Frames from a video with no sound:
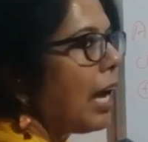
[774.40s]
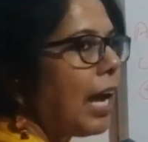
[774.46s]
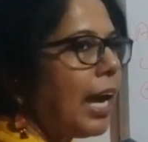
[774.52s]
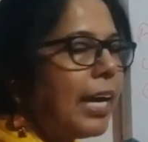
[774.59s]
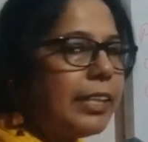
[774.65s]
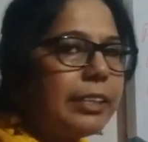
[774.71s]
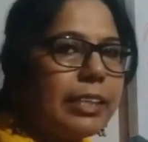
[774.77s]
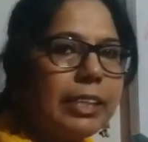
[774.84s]

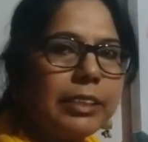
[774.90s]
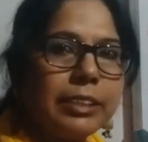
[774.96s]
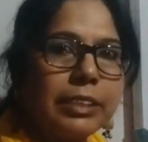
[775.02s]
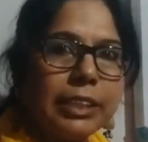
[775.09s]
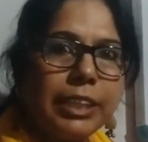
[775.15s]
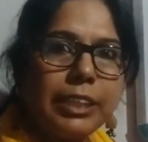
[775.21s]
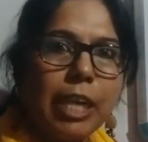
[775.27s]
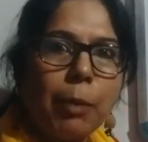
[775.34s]
and the
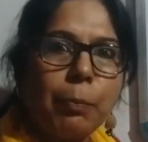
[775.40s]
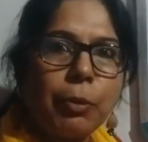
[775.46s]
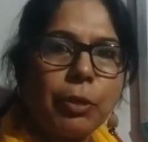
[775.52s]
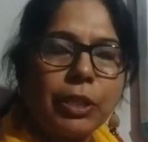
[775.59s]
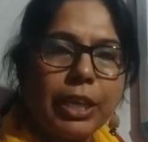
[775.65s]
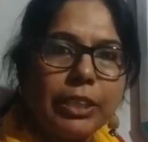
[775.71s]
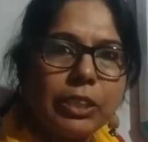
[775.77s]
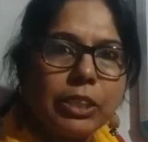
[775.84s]
zeta
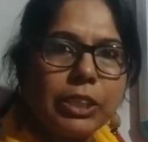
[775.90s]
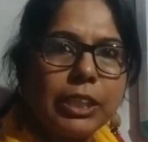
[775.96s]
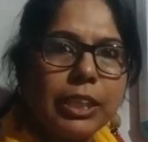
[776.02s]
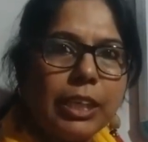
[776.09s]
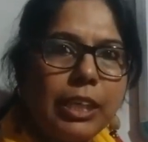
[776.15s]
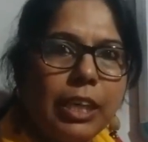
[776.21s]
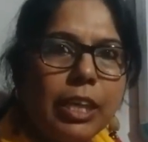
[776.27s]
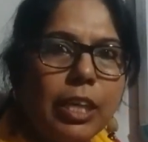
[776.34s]

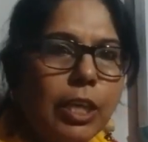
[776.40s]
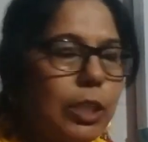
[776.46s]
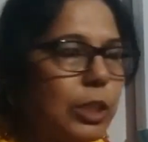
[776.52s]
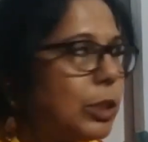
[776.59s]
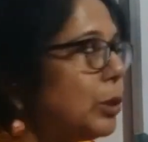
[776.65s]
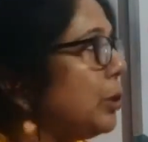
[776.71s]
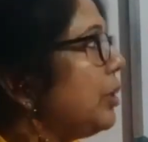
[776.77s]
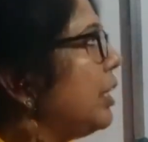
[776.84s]
potential
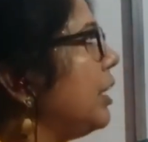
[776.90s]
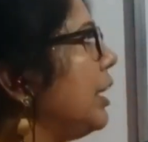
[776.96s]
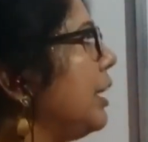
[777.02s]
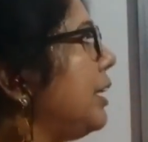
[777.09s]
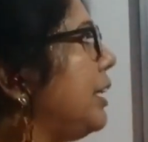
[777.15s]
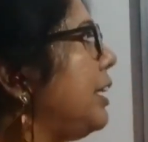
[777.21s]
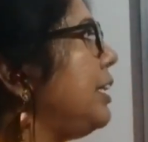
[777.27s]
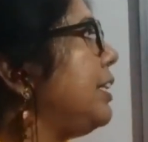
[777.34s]
should
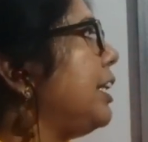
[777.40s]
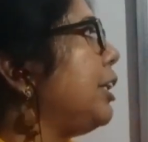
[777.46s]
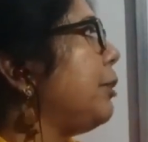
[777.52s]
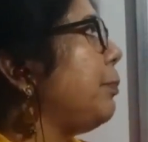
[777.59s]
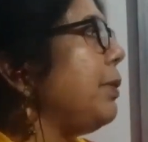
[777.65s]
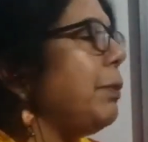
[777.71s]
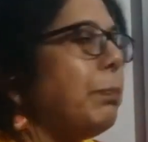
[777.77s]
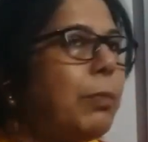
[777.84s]
neither
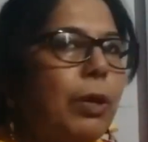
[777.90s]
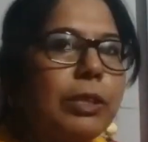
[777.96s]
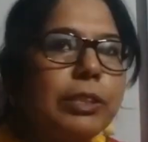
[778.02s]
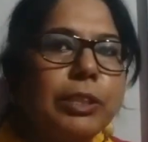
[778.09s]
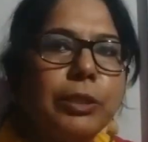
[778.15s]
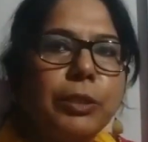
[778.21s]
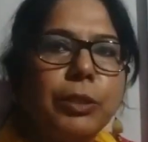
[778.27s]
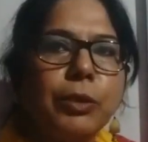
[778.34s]
be
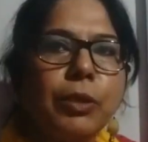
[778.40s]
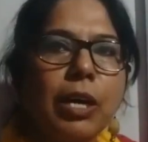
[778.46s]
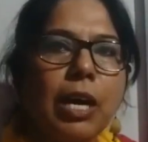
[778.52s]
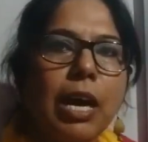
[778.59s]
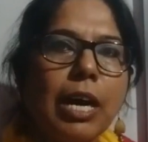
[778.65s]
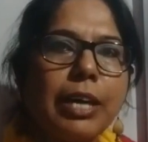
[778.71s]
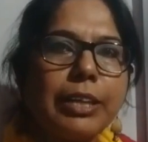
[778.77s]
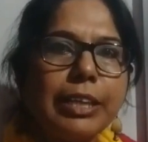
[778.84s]
positive
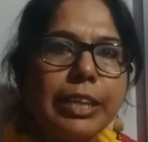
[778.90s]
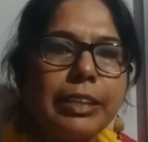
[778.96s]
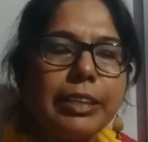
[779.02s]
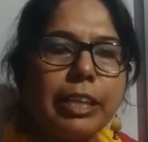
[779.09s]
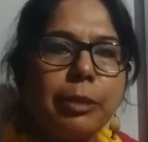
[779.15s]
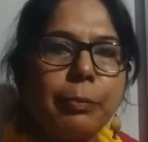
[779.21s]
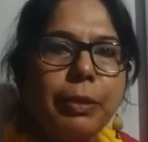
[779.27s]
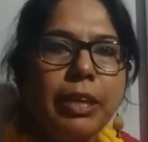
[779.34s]
or
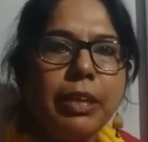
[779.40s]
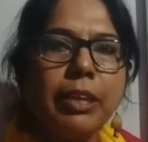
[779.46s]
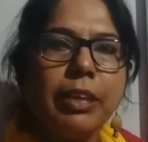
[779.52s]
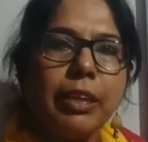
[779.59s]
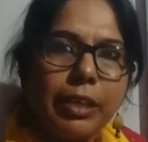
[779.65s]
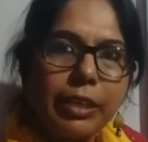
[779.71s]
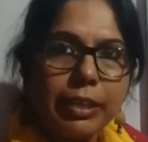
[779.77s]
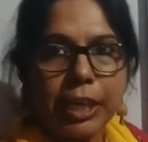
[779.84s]
neither be
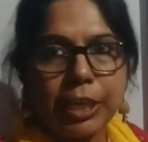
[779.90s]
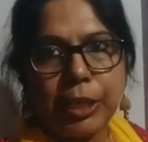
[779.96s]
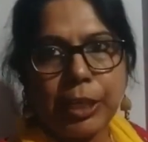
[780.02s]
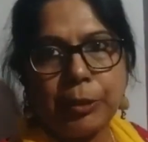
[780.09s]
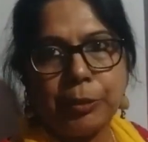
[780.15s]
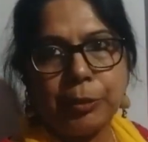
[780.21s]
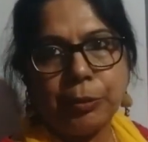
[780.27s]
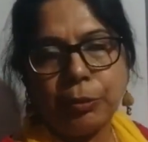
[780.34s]

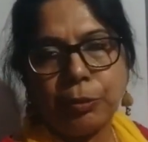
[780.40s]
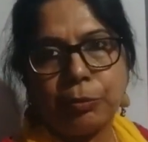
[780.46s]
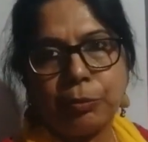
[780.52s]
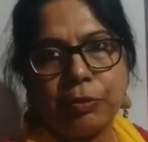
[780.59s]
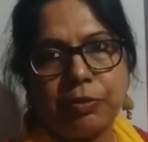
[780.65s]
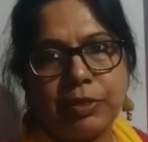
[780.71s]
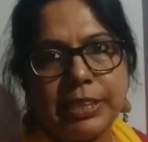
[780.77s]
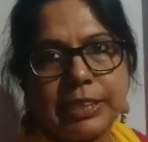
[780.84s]
negative,
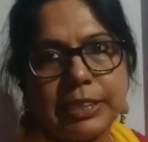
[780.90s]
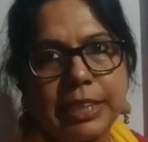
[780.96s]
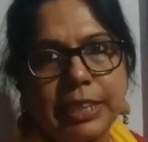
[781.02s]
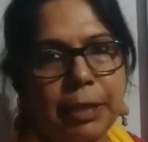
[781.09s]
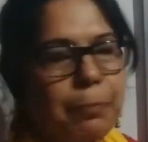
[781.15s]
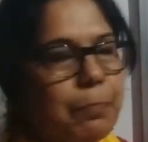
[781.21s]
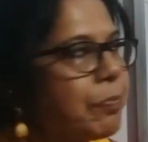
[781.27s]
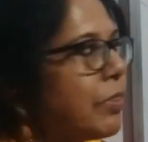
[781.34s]
we will
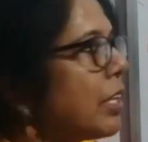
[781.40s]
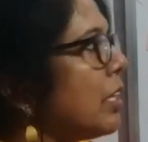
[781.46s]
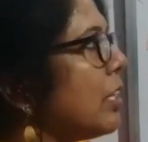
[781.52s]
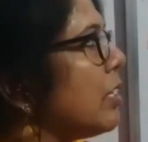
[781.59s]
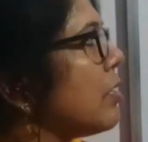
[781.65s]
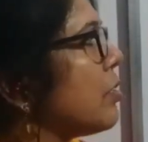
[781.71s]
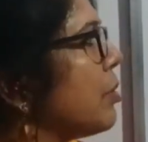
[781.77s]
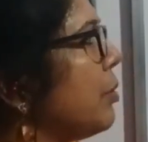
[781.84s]
say.
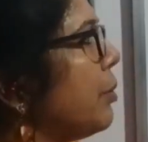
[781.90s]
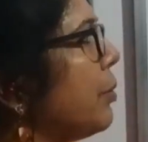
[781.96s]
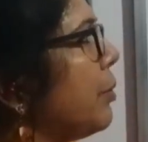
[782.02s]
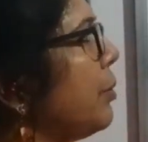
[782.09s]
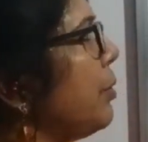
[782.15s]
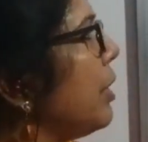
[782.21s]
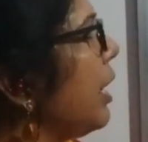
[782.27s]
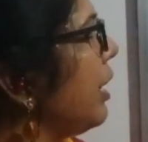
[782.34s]

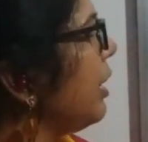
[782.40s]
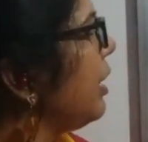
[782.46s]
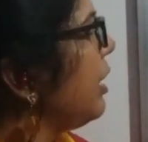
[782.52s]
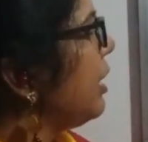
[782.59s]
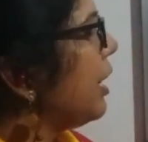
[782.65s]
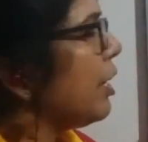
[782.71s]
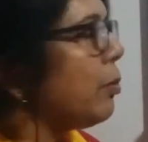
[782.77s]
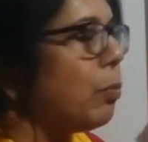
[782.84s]
So
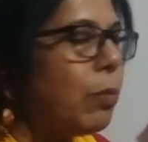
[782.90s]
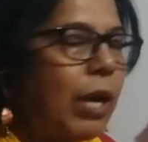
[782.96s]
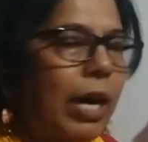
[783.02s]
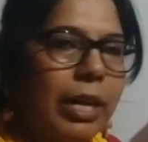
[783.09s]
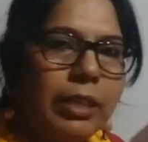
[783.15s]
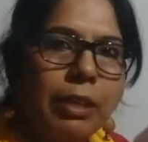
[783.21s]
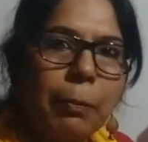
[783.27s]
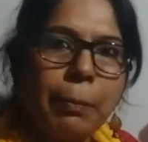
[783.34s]
here,
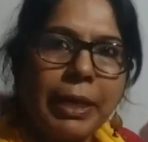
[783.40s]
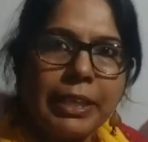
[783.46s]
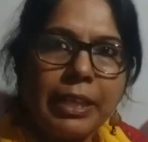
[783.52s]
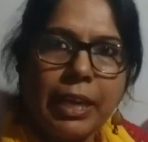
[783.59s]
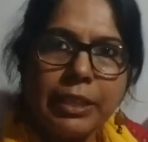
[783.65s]
one, by the